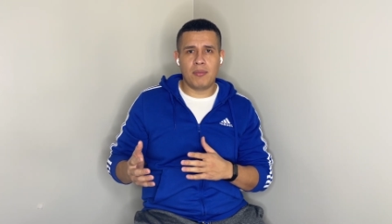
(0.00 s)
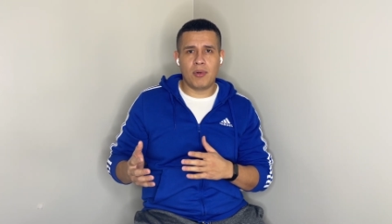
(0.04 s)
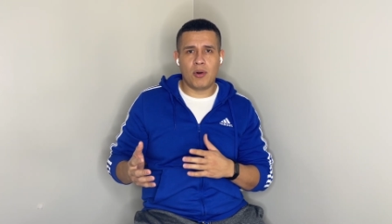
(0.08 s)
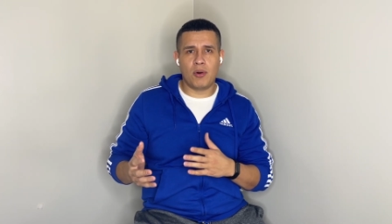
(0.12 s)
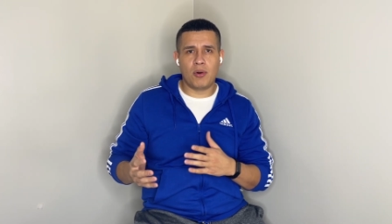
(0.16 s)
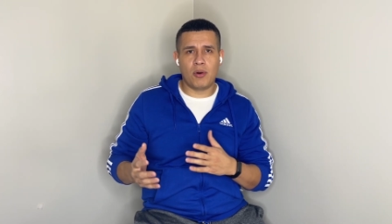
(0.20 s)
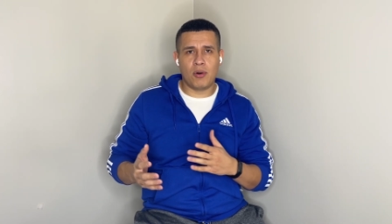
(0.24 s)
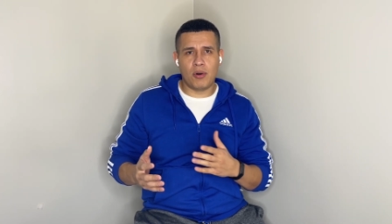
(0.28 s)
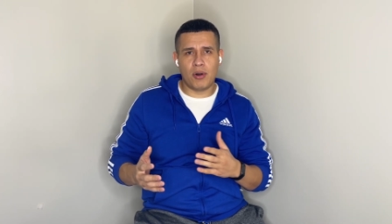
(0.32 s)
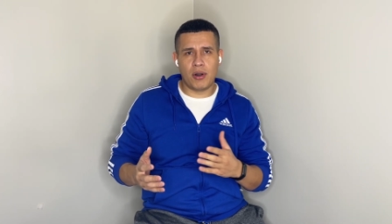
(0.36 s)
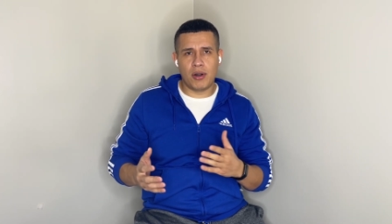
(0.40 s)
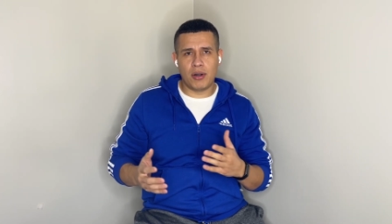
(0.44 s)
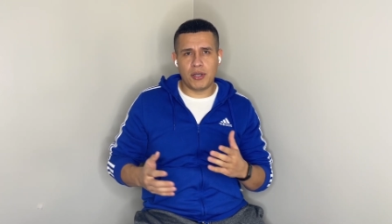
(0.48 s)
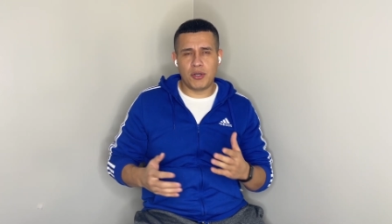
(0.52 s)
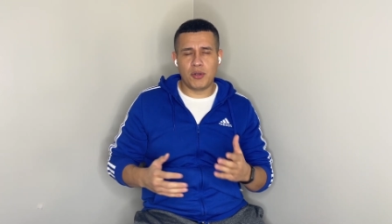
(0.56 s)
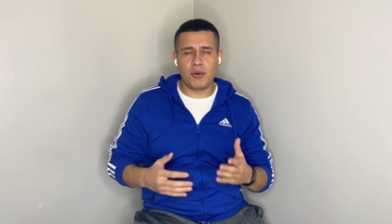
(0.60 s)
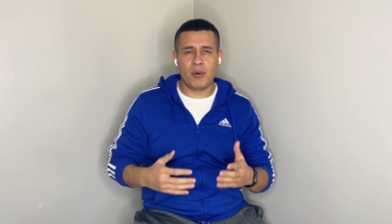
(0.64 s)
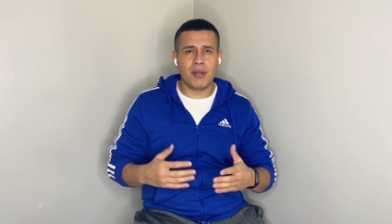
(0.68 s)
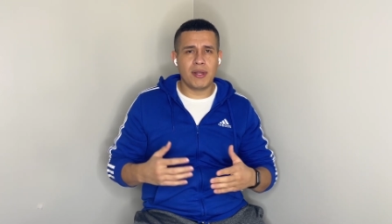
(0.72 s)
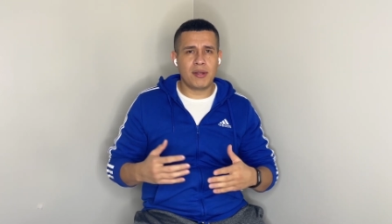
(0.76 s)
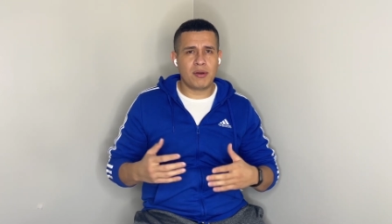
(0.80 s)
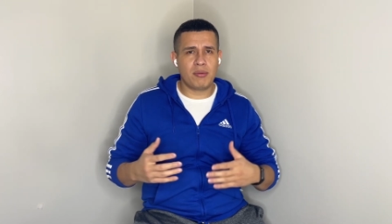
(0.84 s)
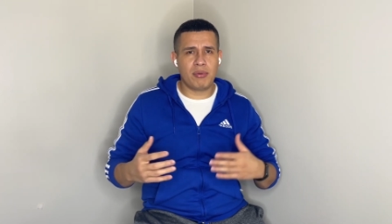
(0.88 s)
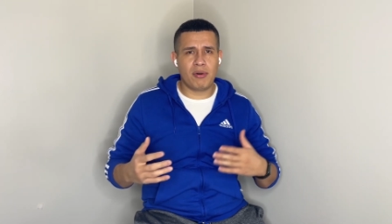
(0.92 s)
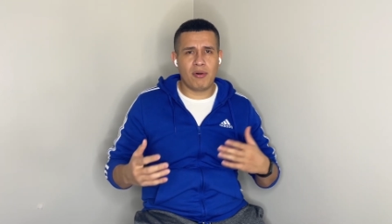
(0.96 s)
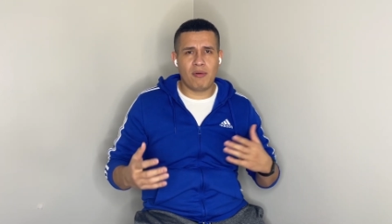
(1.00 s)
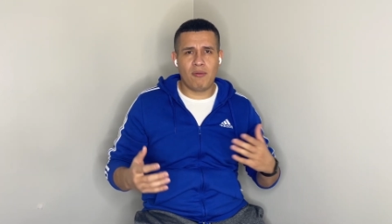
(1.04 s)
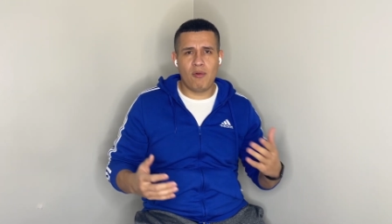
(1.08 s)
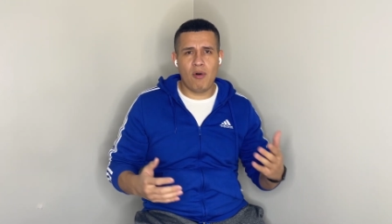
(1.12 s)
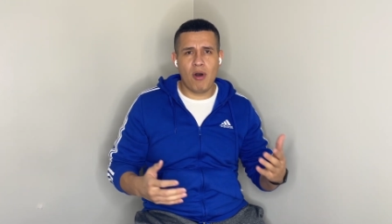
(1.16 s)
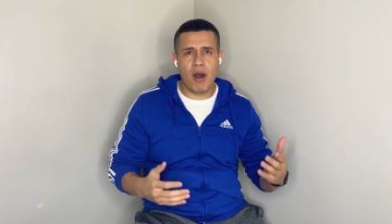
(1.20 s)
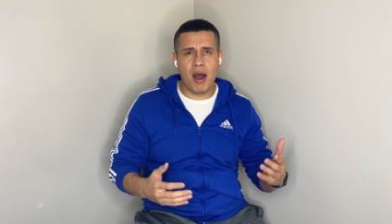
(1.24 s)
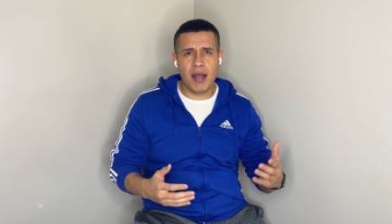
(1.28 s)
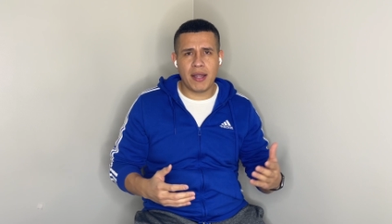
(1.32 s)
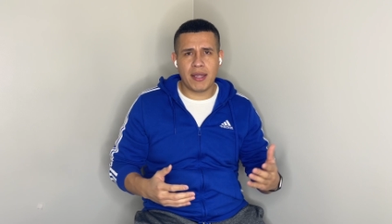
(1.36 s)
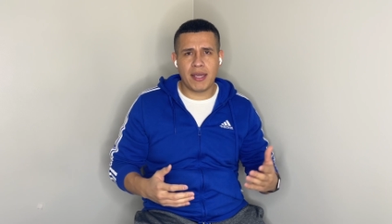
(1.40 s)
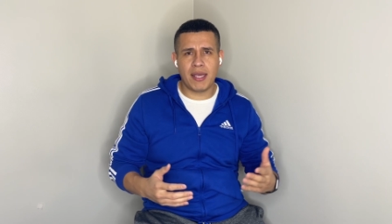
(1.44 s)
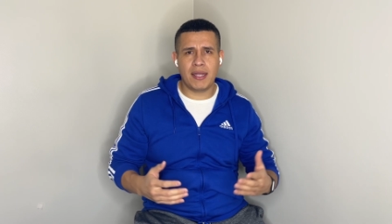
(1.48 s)
or, or, do a little bit of
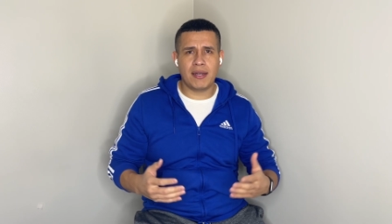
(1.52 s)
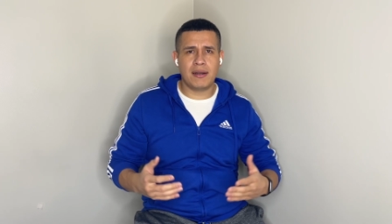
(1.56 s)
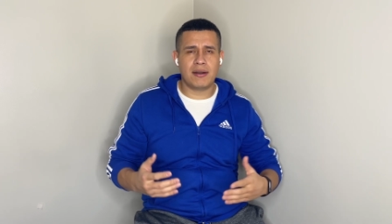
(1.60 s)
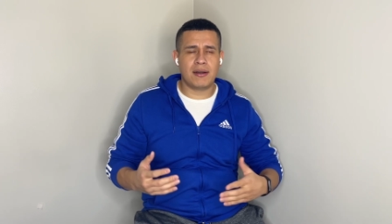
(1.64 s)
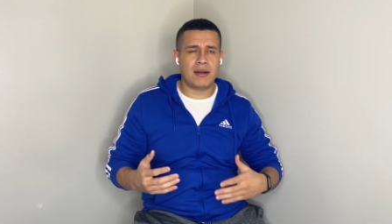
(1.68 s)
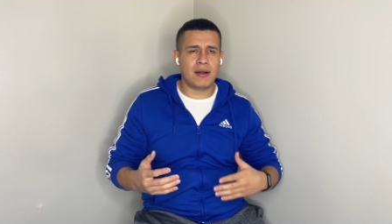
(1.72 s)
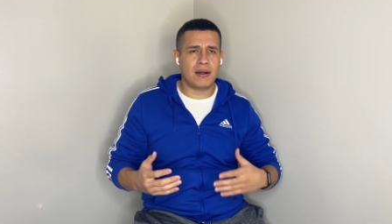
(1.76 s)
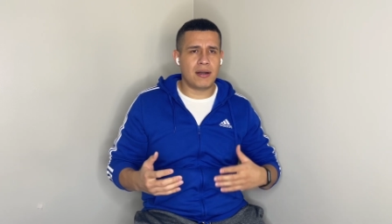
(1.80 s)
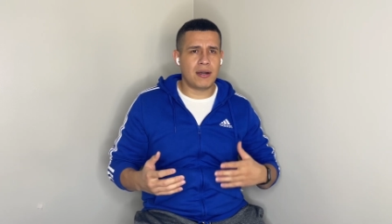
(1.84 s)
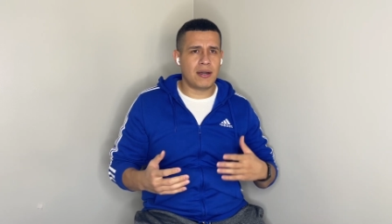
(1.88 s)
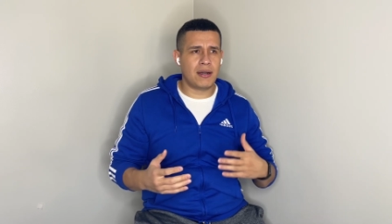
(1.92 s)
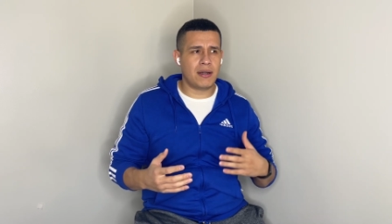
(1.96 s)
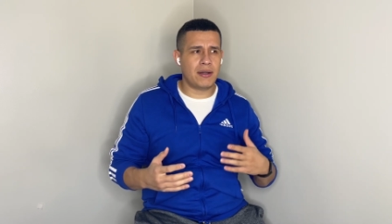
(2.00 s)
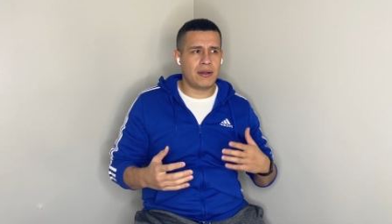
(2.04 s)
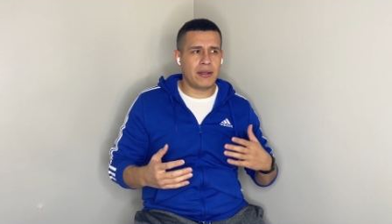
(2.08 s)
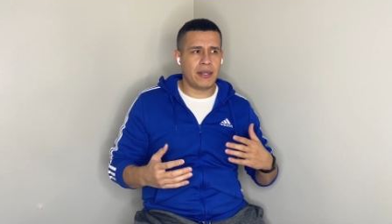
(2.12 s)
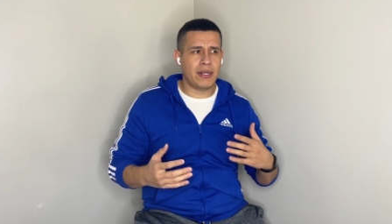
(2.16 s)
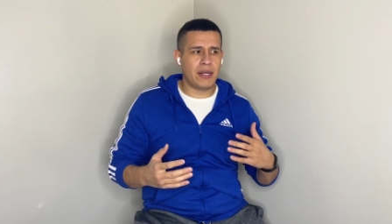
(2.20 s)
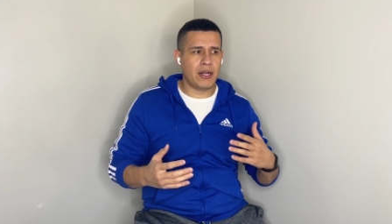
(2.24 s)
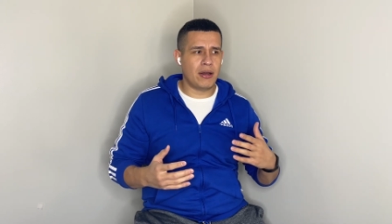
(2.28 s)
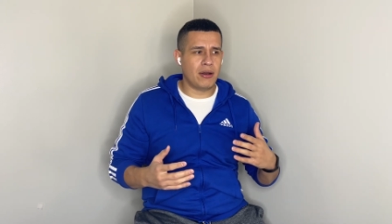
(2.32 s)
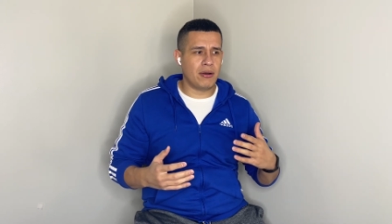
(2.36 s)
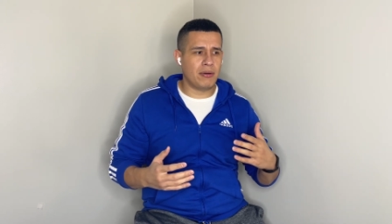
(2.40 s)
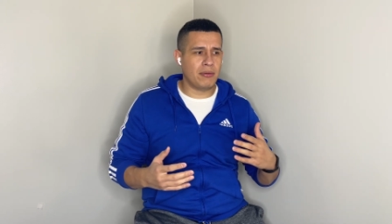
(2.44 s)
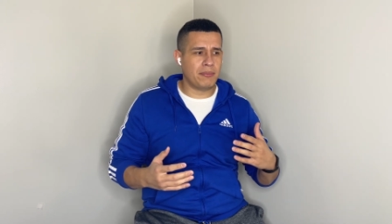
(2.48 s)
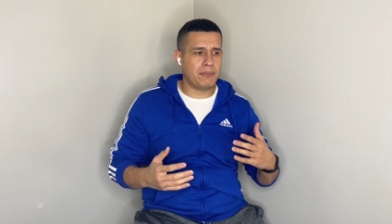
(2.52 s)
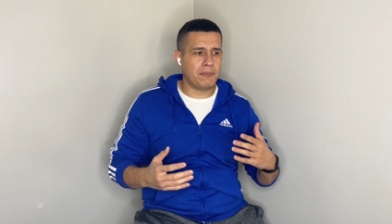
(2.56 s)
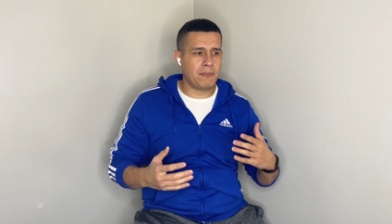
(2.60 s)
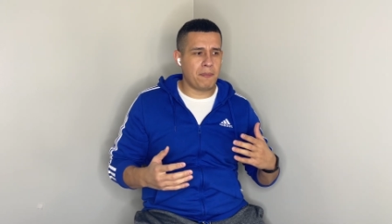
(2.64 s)
walking or, or you know